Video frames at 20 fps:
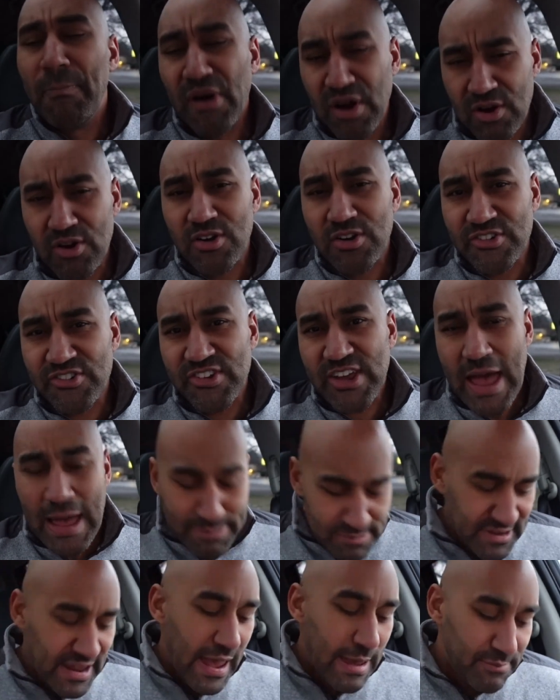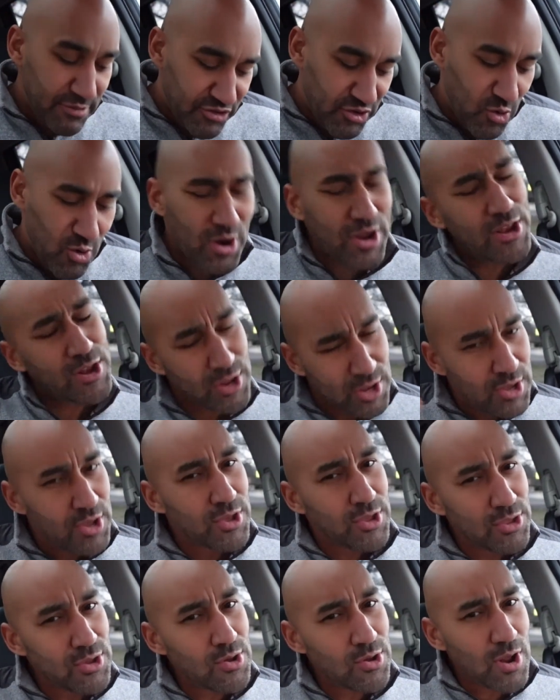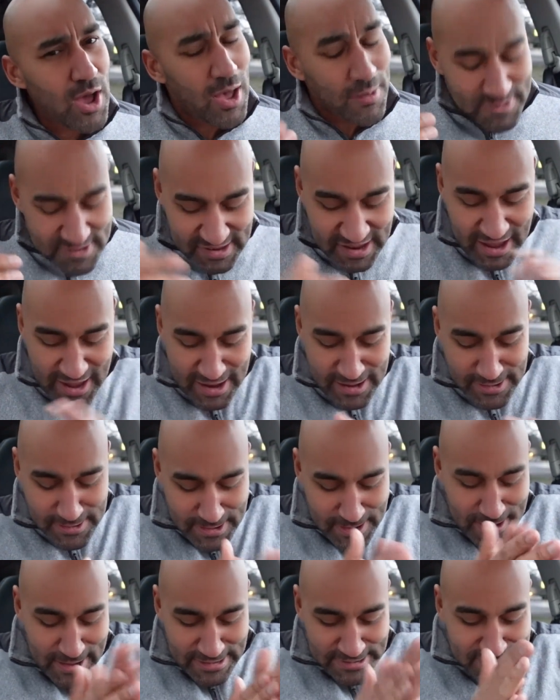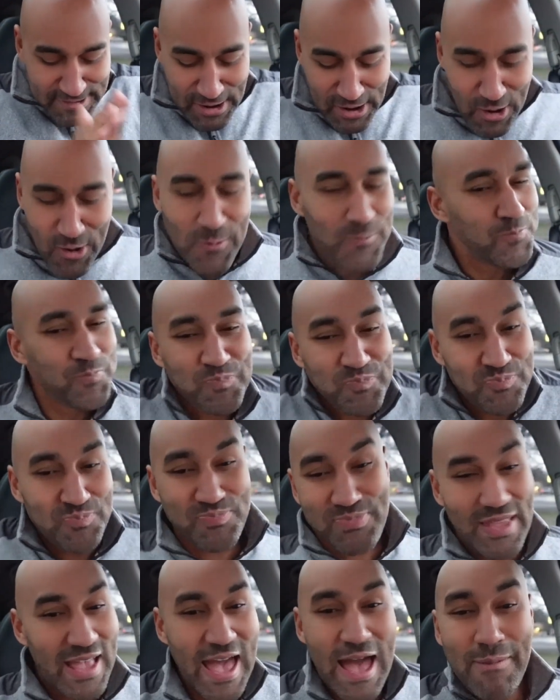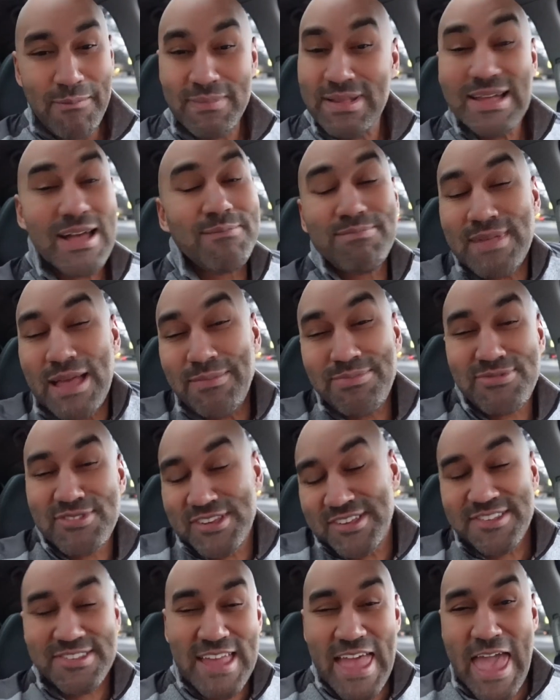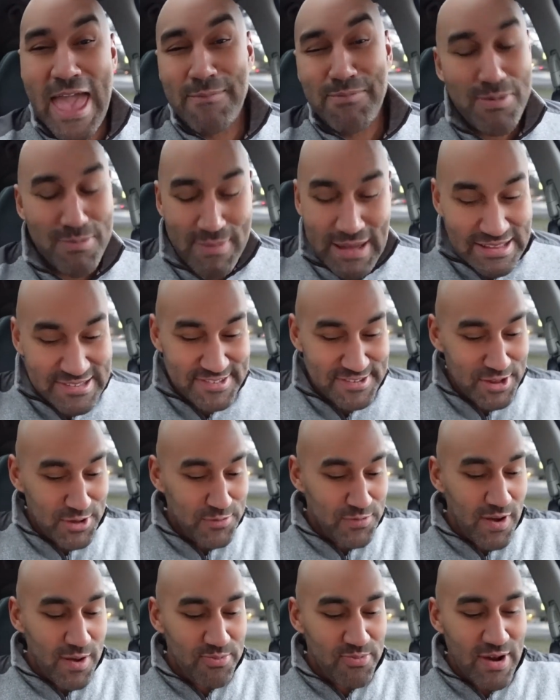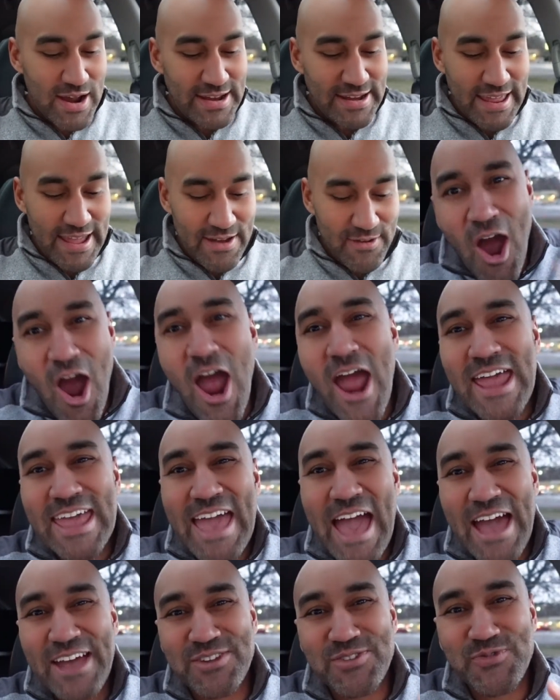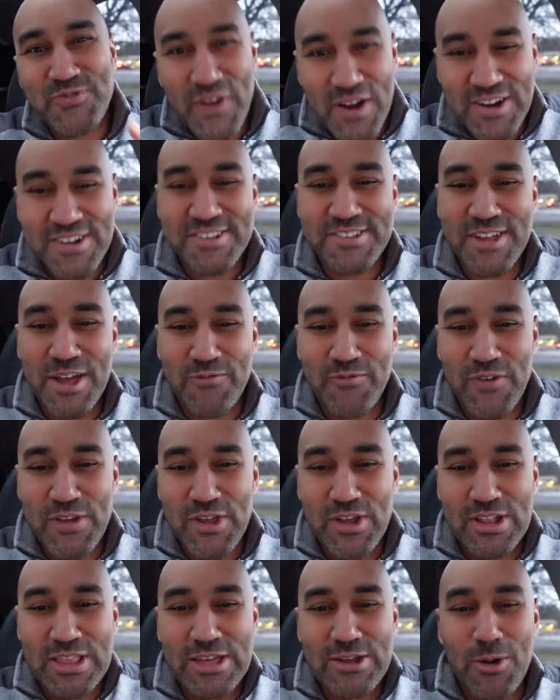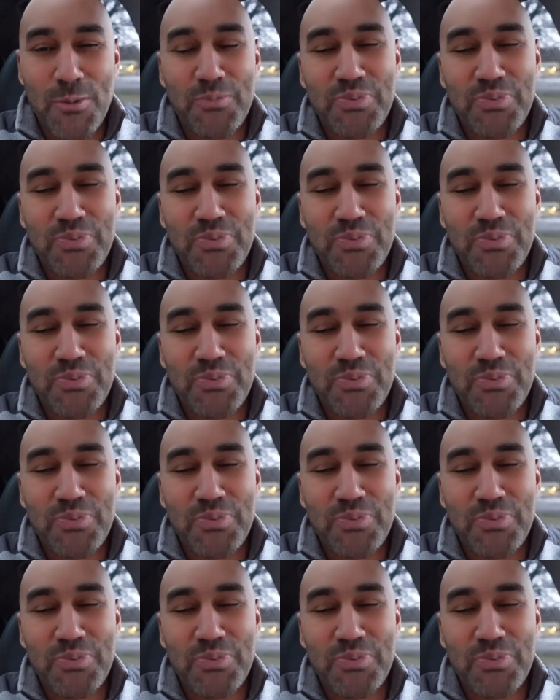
burger shop type joint. You know what I'm saying? So I'm just amping myself up right now. All right, guys, first up for your little